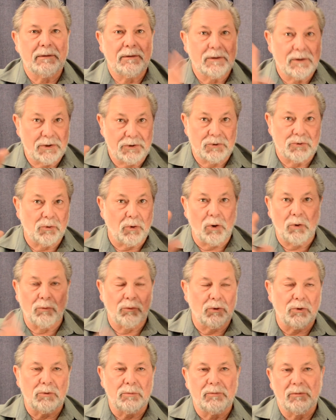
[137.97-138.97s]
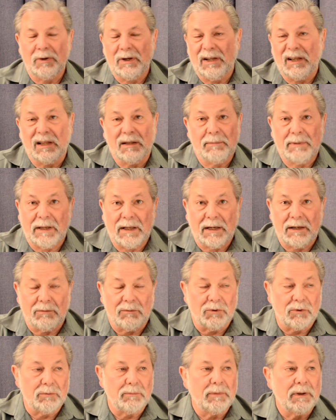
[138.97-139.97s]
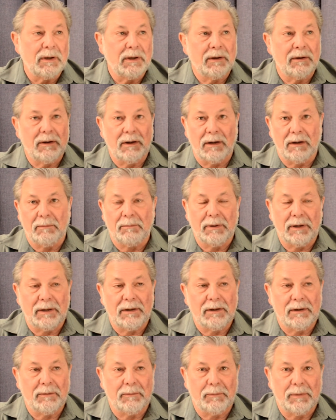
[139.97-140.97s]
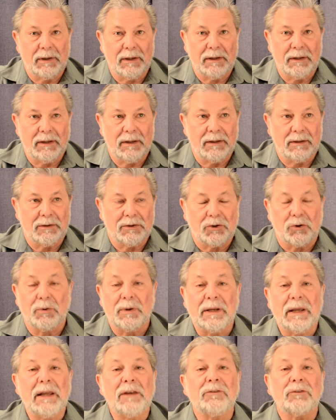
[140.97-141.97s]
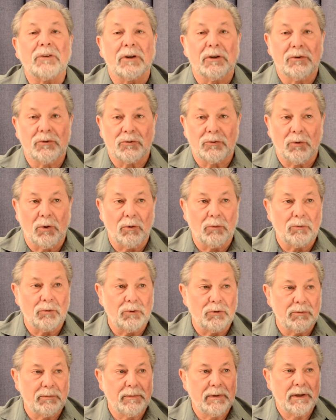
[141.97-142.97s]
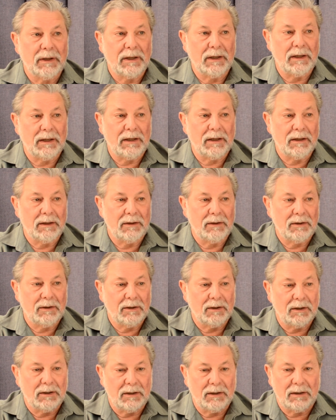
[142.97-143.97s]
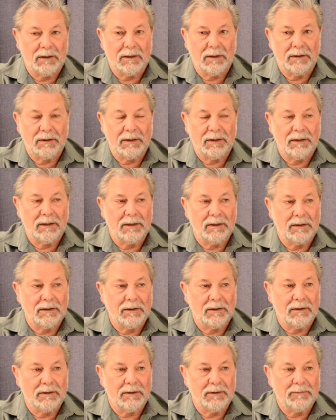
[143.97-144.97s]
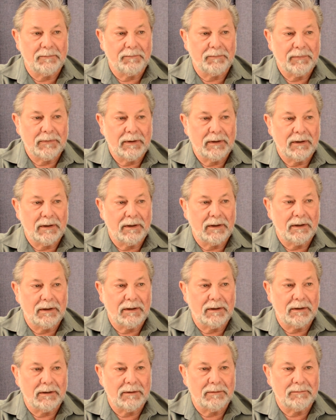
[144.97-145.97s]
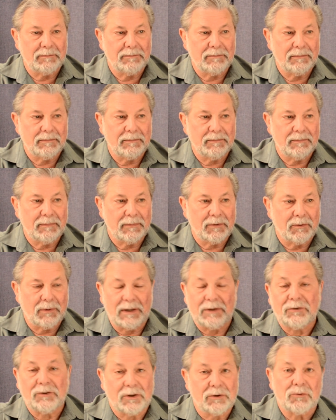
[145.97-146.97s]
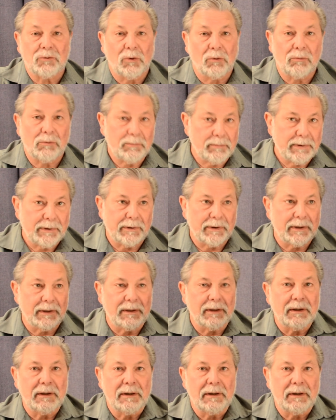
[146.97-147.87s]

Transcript: control room, really could be any room, but it creates a control room creates a control room, period,